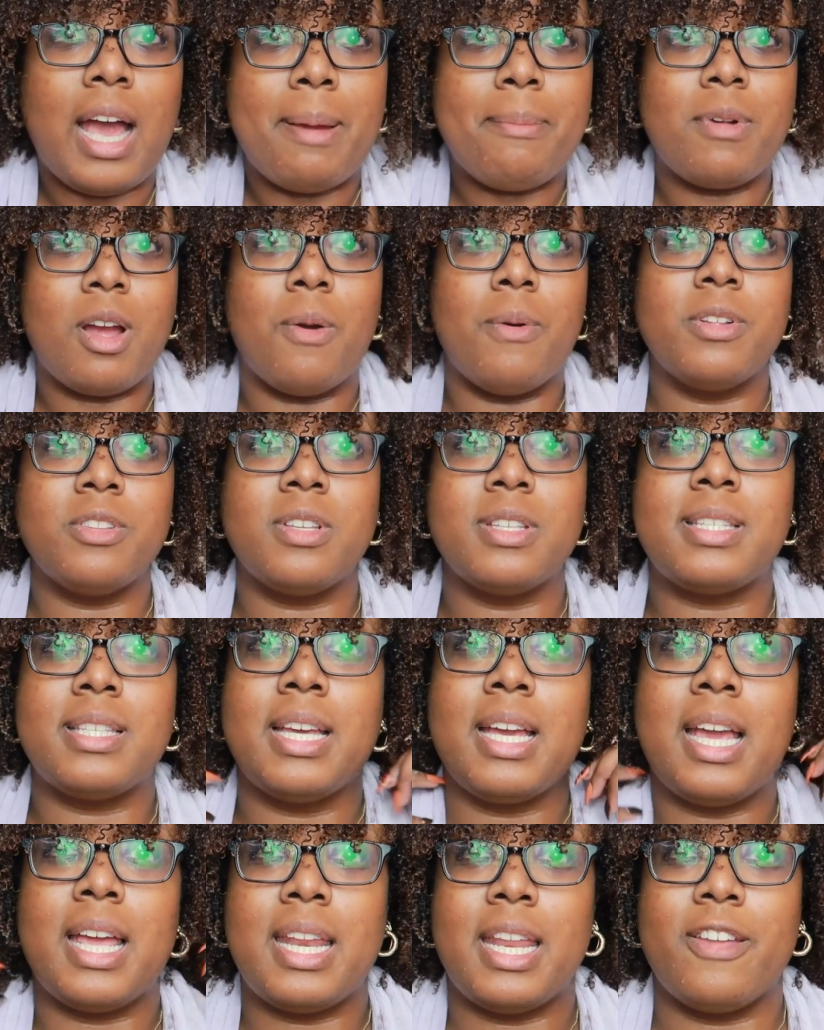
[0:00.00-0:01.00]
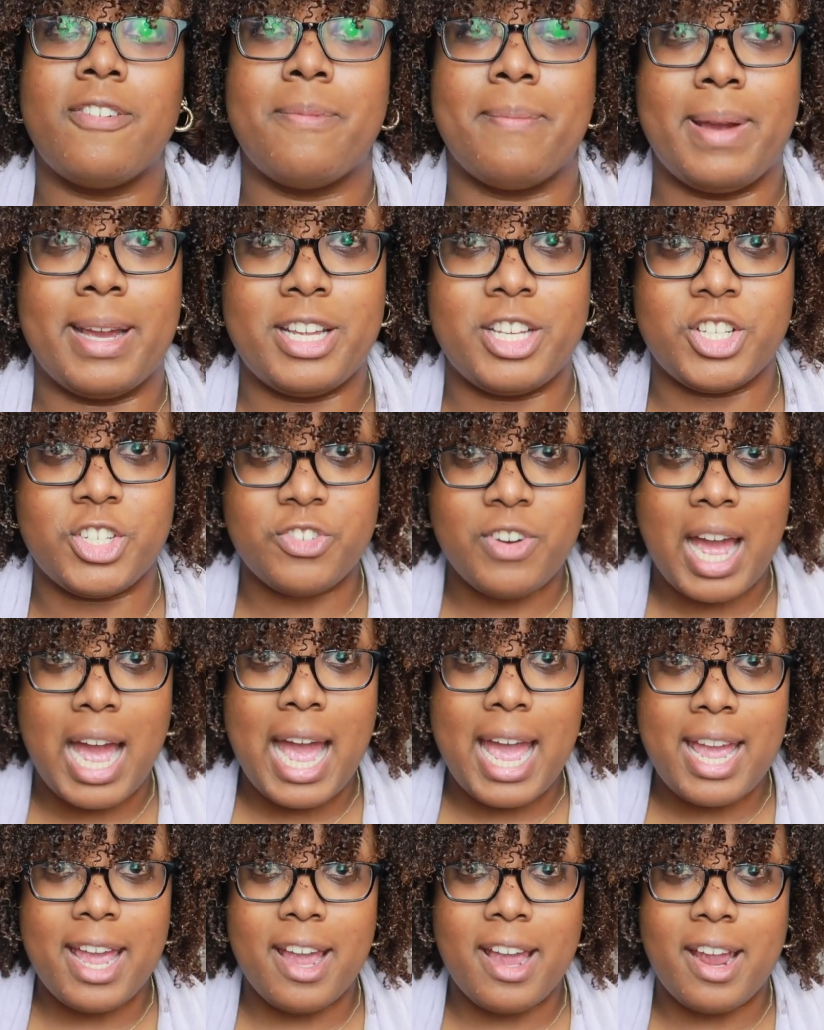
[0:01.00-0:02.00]
I'm going to sit underneath my
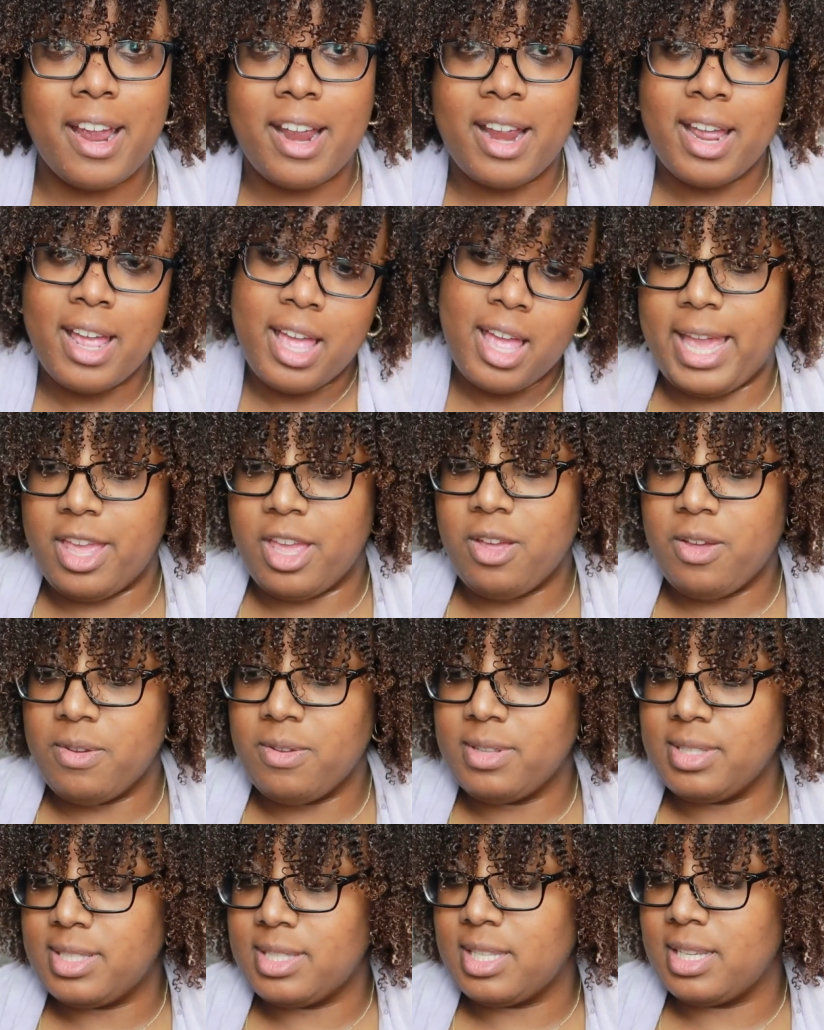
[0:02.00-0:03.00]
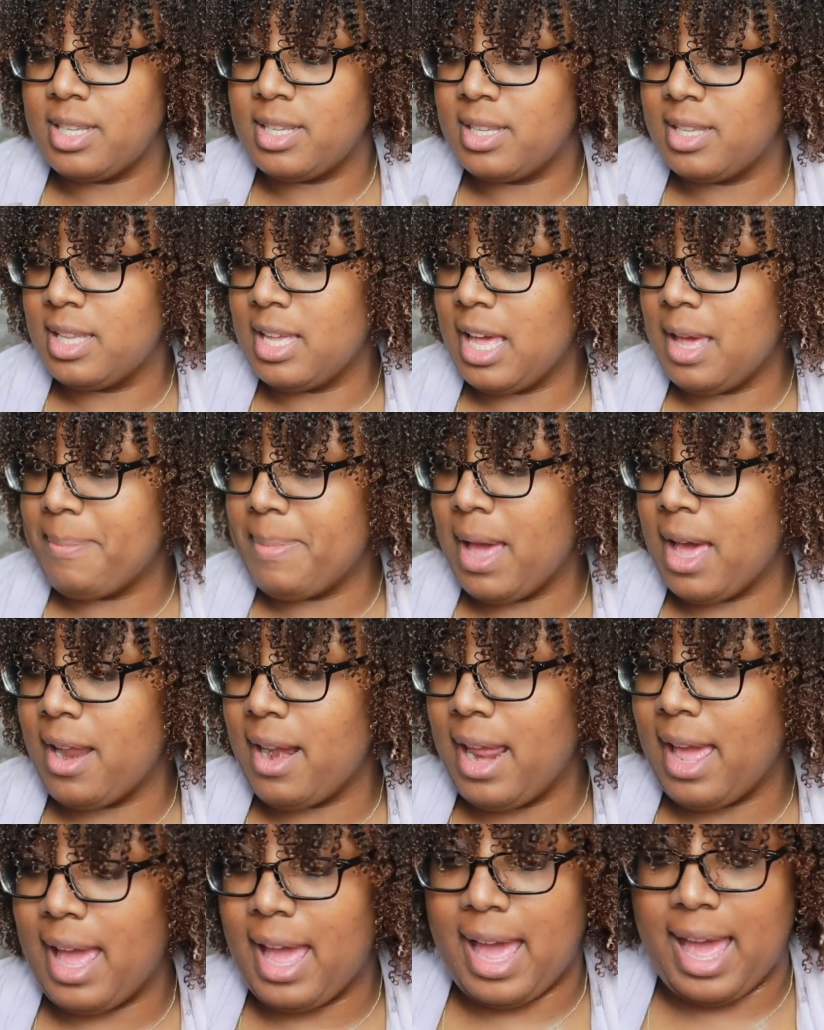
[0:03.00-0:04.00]
dryer. I use
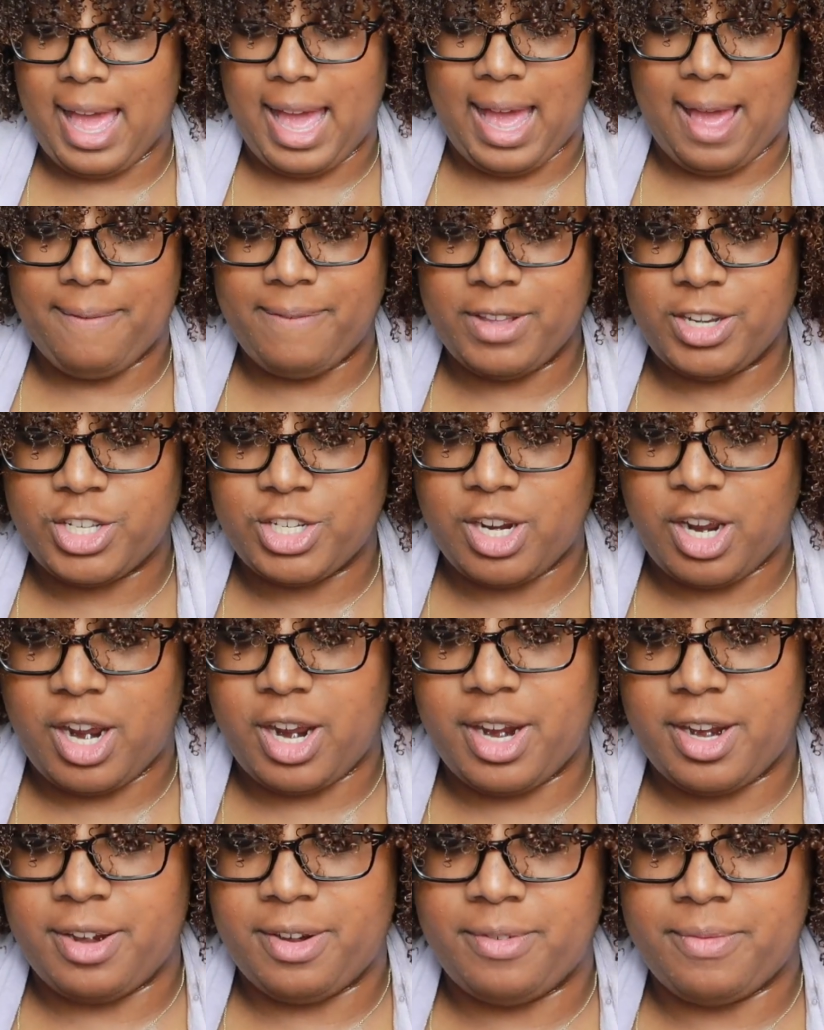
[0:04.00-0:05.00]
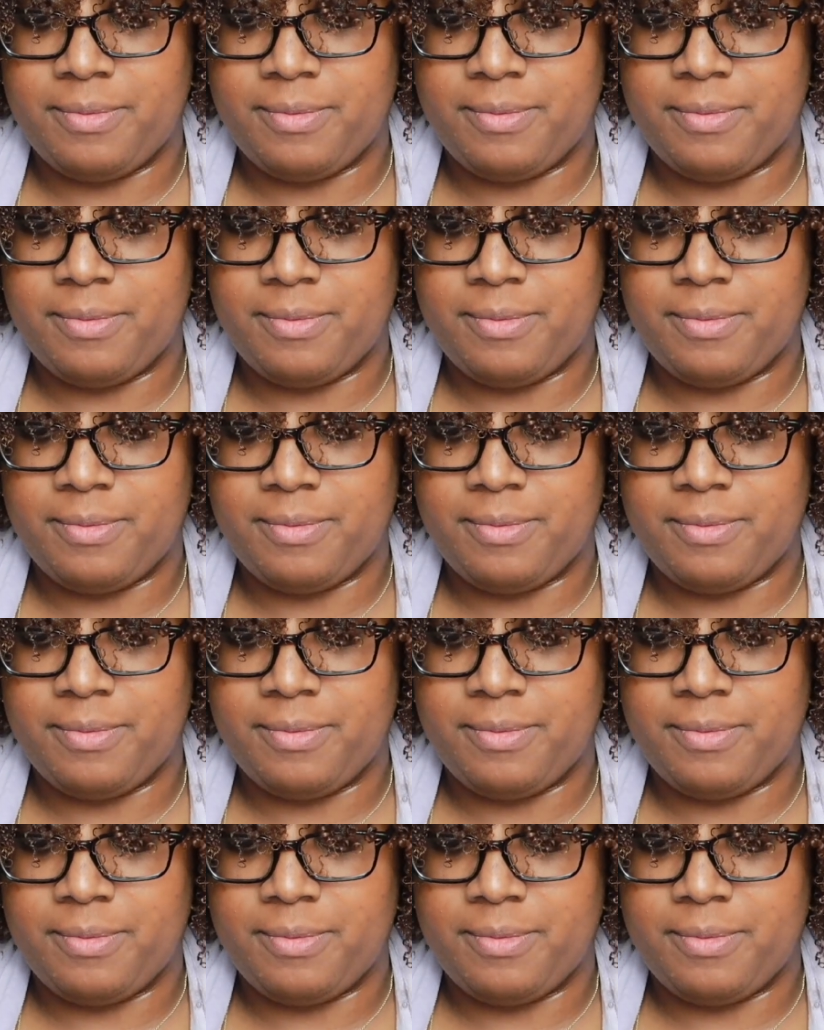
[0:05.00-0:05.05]
about a half a jar.